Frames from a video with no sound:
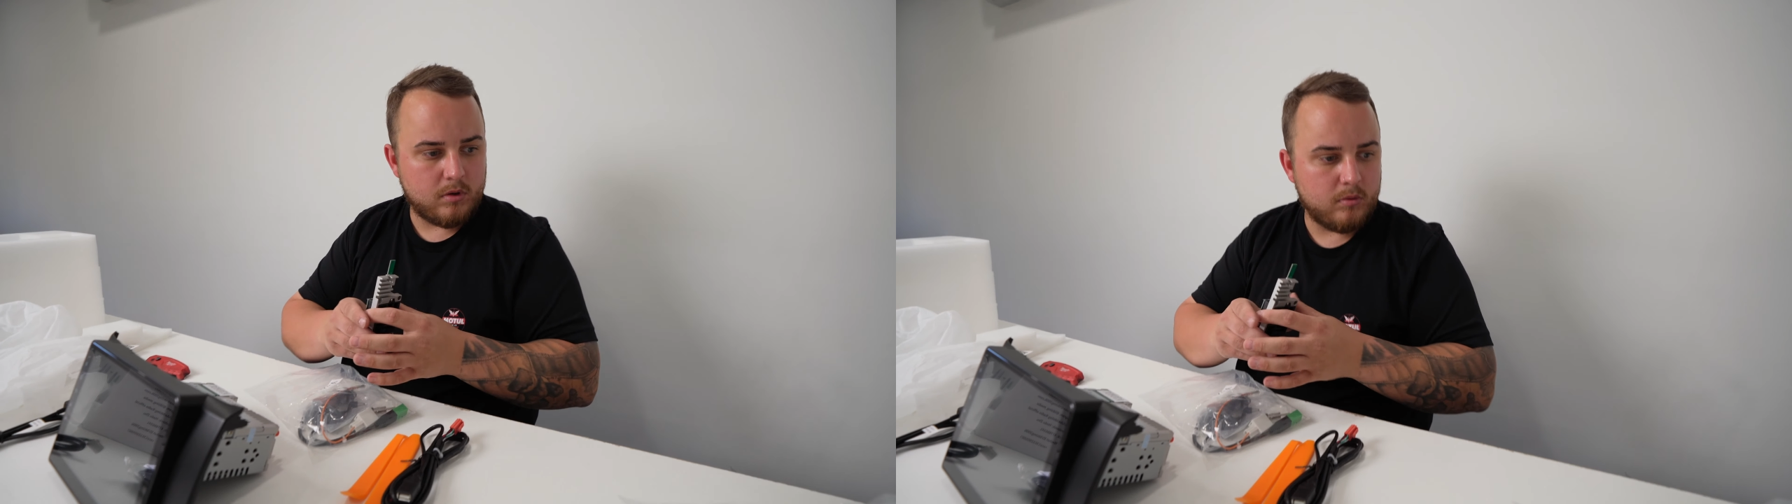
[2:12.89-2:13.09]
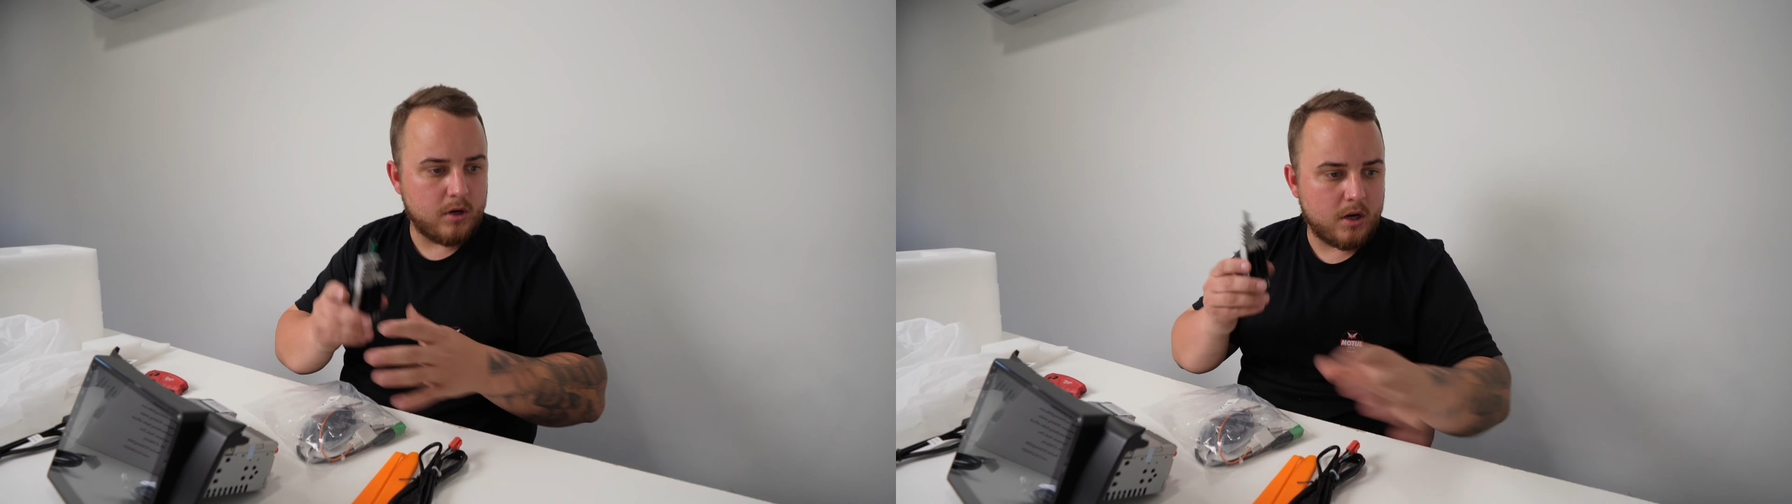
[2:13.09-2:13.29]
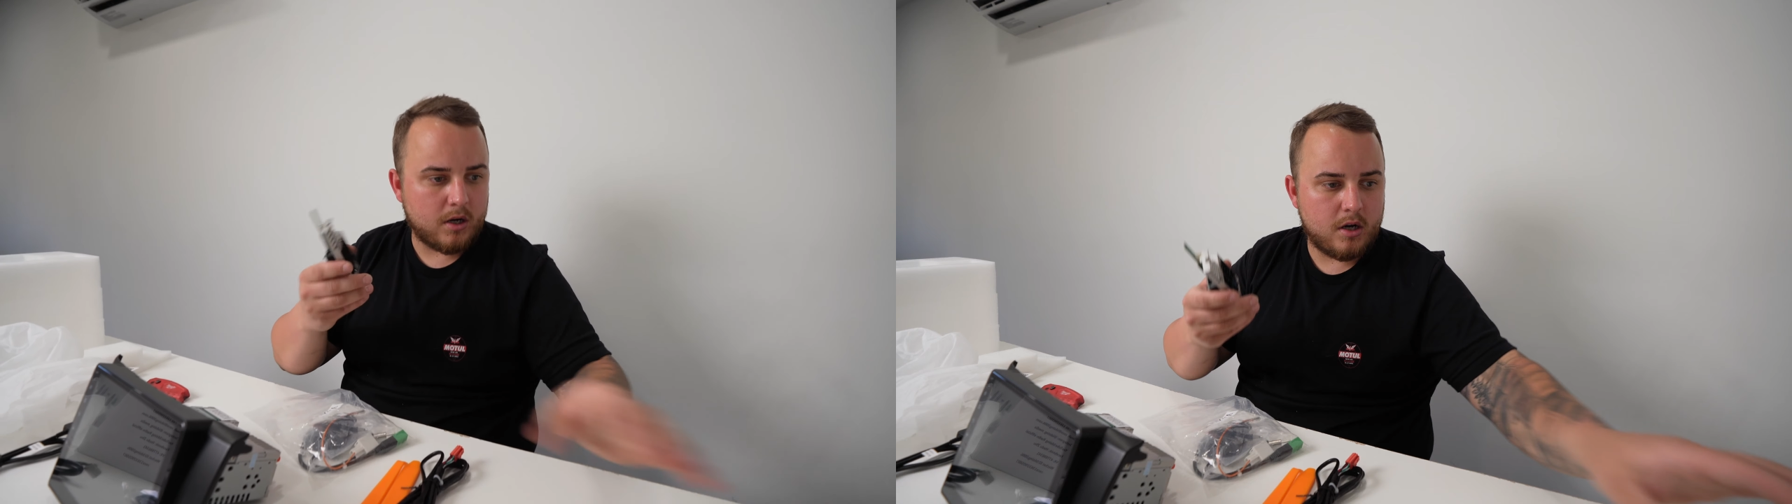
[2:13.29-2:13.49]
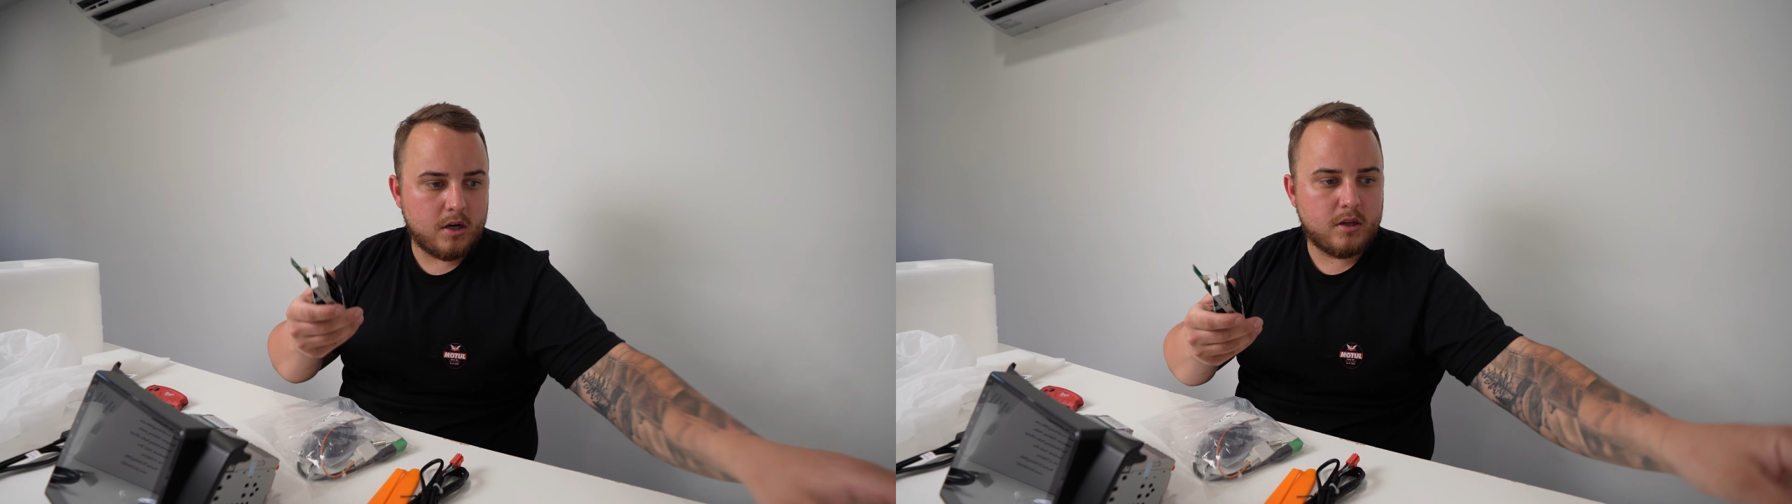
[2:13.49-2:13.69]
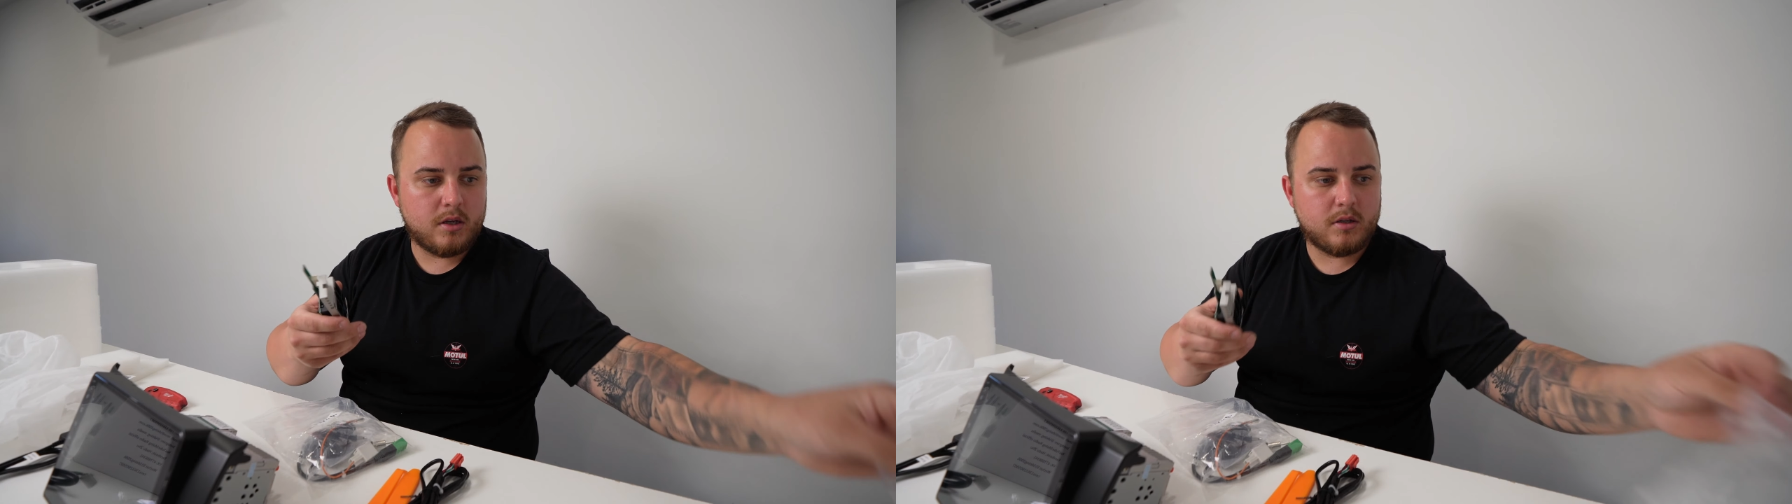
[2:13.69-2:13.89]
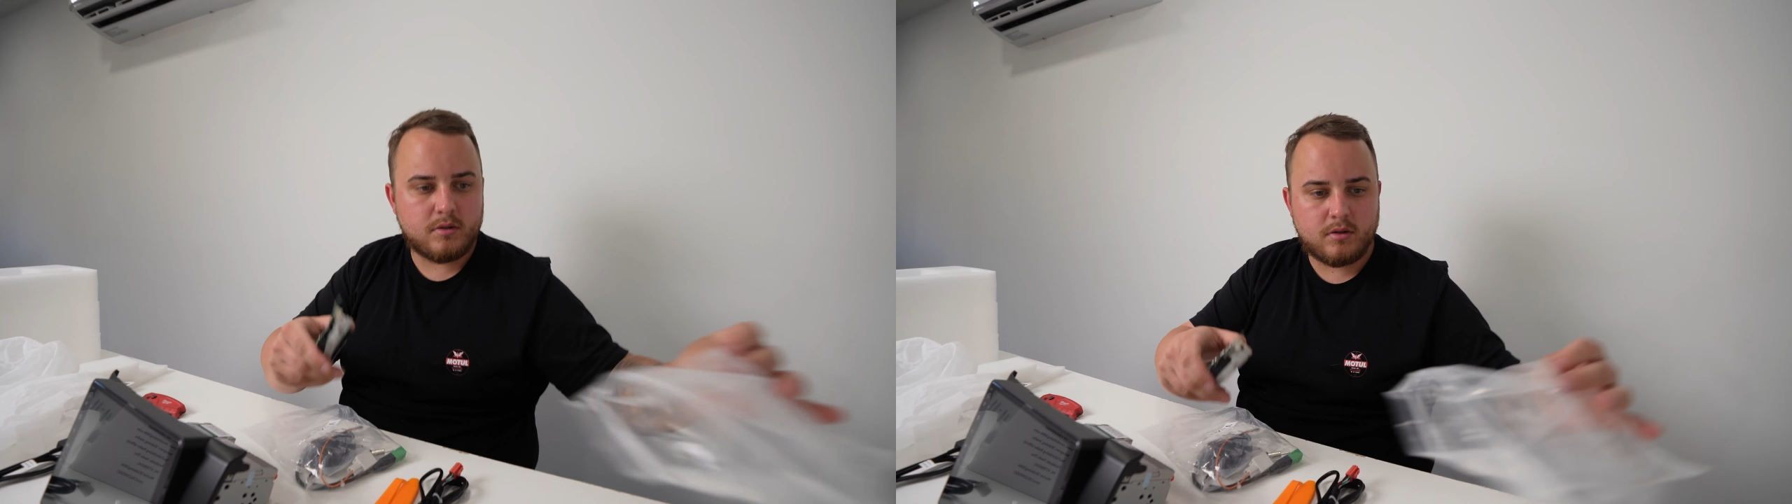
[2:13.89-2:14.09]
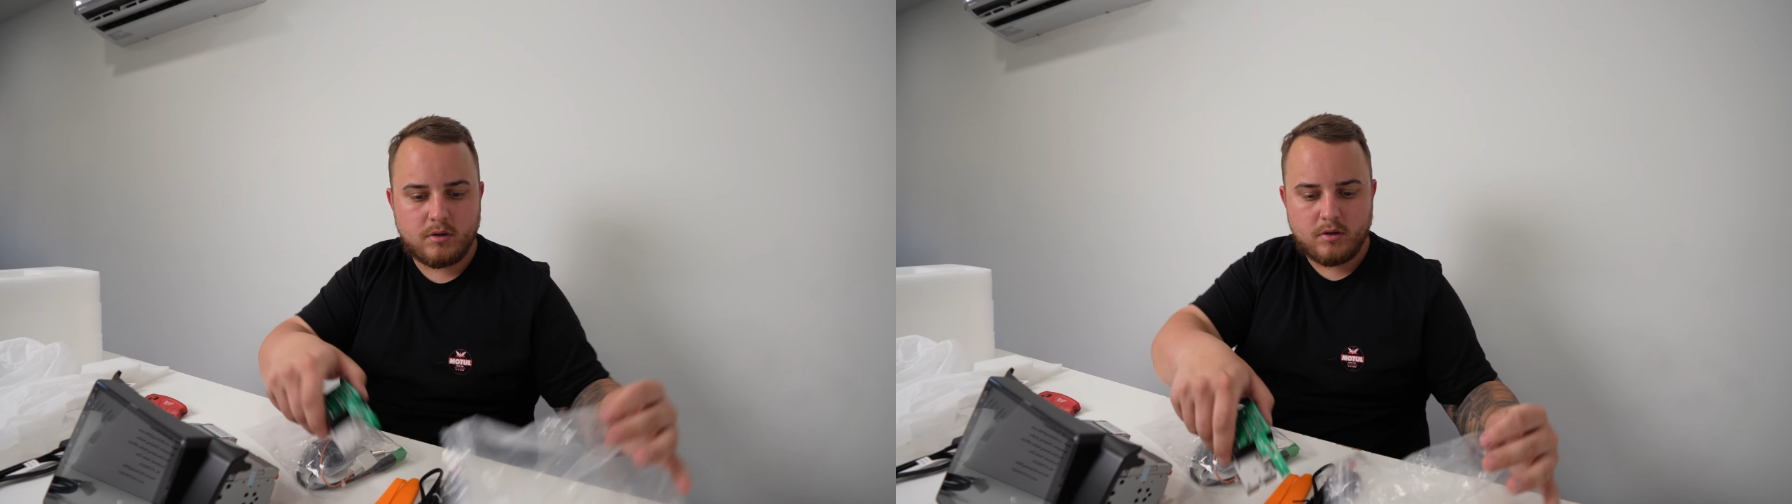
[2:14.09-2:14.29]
but we're not gonna need this.